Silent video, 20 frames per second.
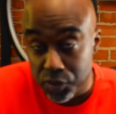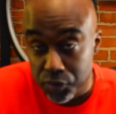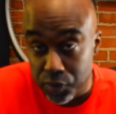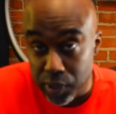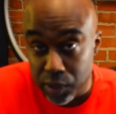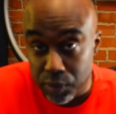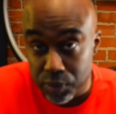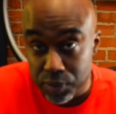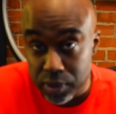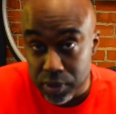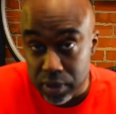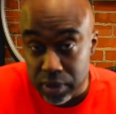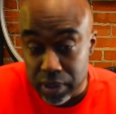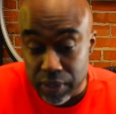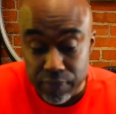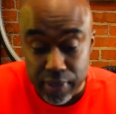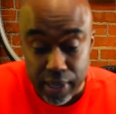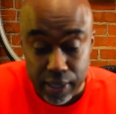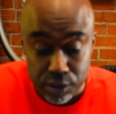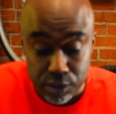fragrances.
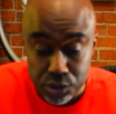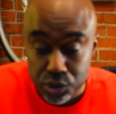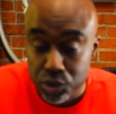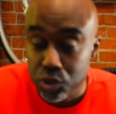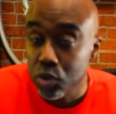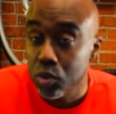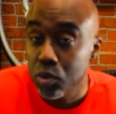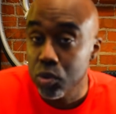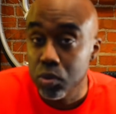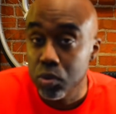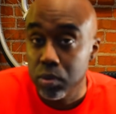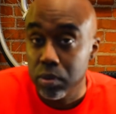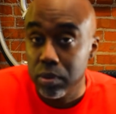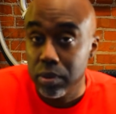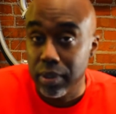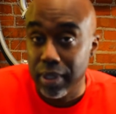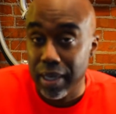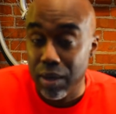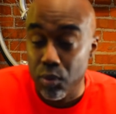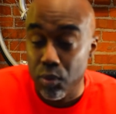I've got two
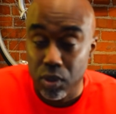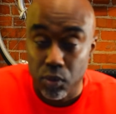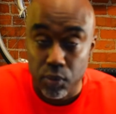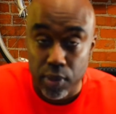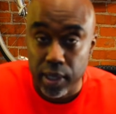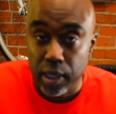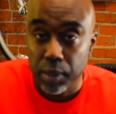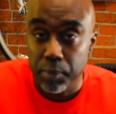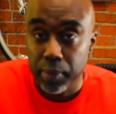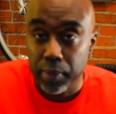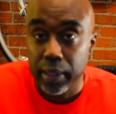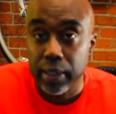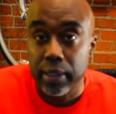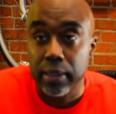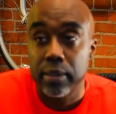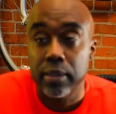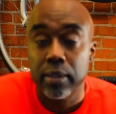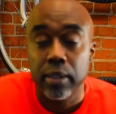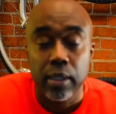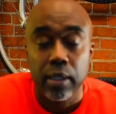that I want to
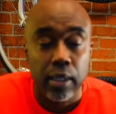recommend.